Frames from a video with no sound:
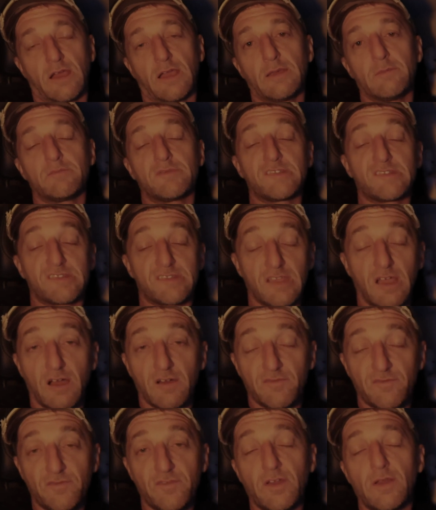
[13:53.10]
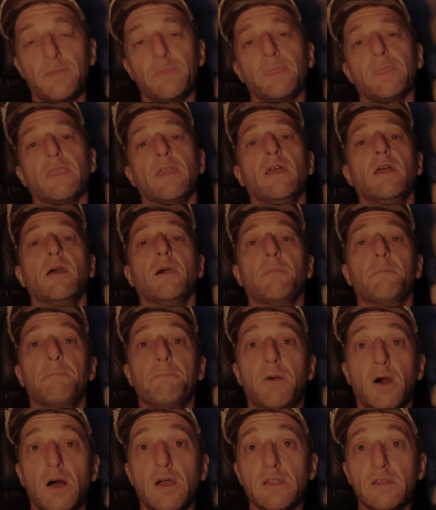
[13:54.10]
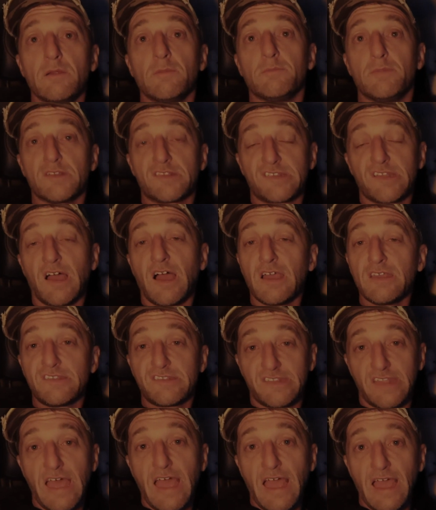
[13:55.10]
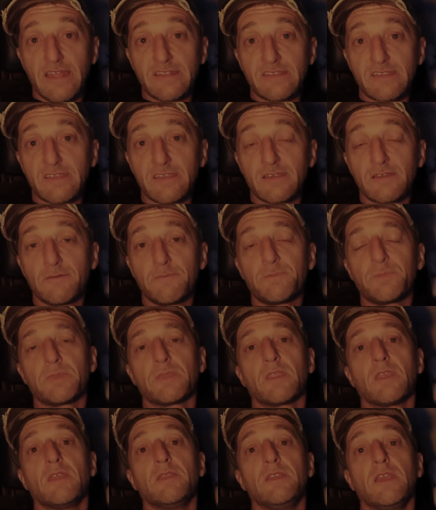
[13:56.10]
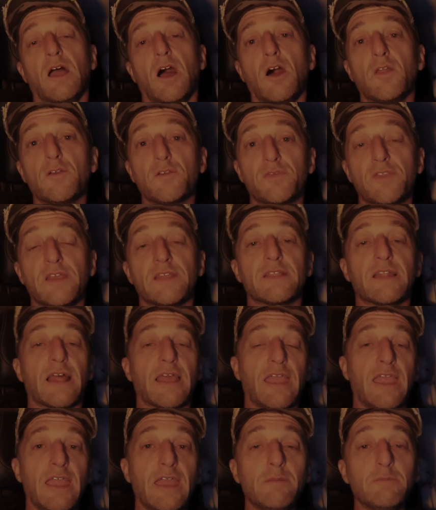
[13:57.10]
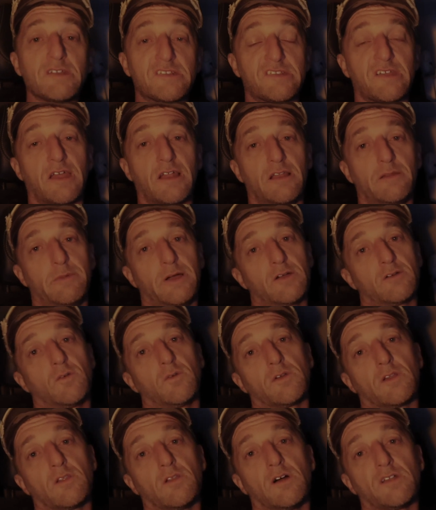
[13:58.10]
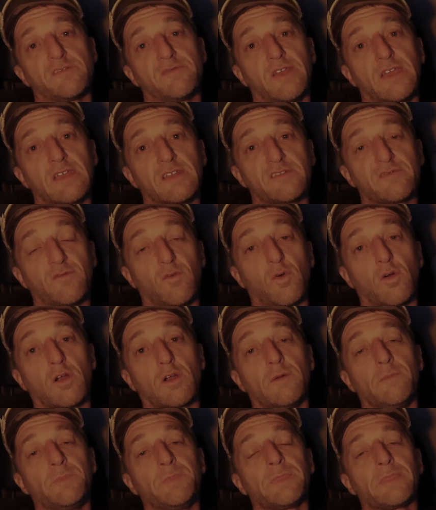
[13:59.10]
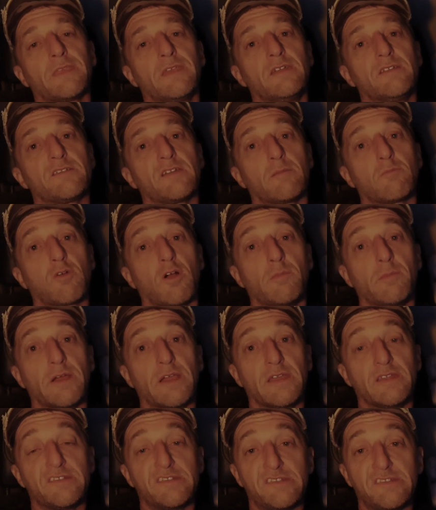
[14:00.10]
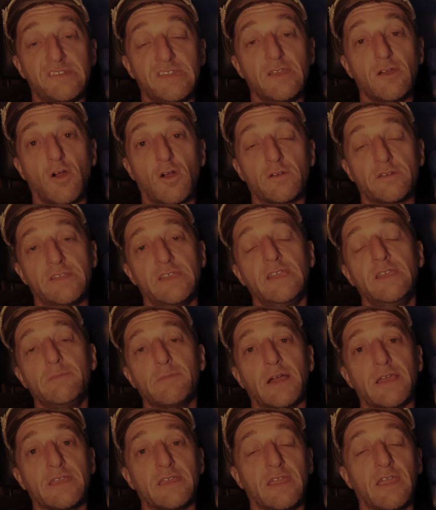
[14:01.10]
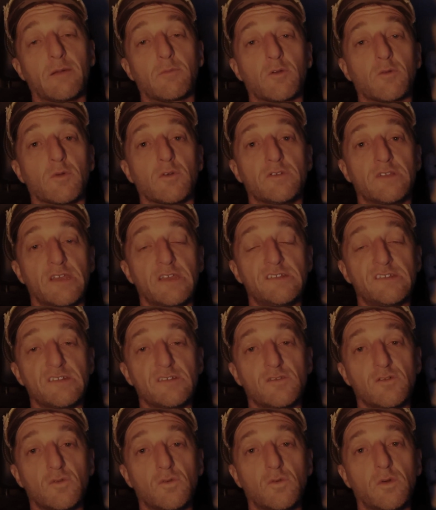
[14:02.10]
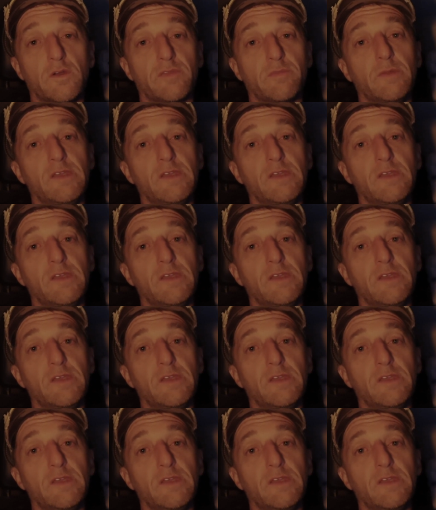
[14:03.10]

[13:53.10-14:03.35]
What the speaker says: type stuff. But besides that, the other thing that I am excited about going to Las Vegas for is I brought my CRT, my camera rotation tool, with